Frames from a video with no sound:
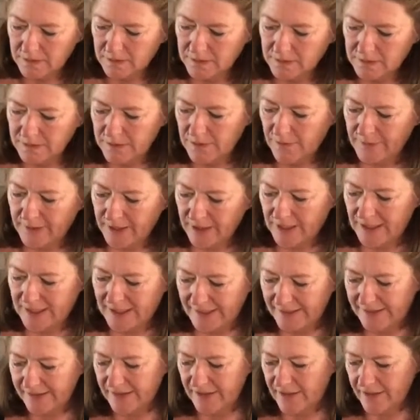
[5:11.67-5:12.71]
So we're going to
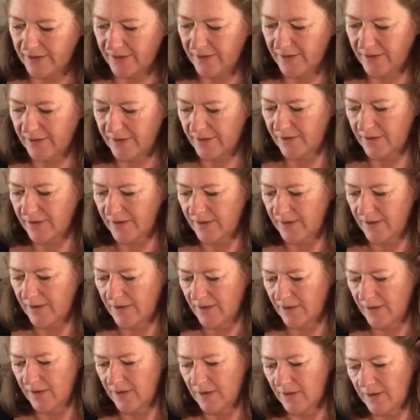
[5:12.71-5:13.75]
let the
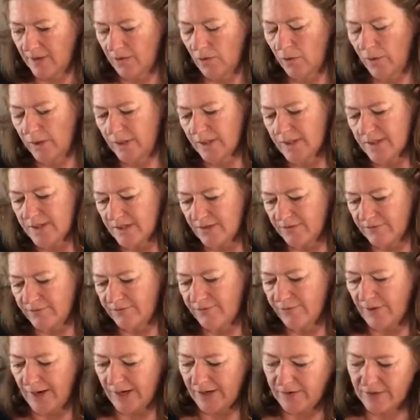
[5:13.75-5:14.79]
oils and
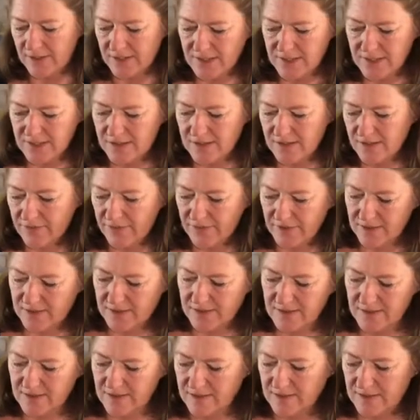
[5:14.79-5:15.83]
fragrances of
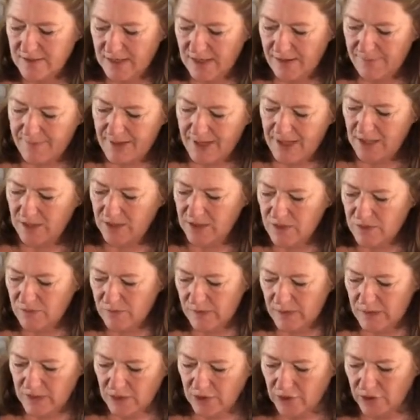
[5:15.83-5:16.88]
this come out with
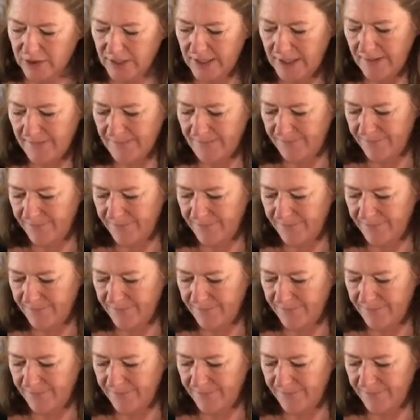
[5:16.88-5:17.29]
the cooking.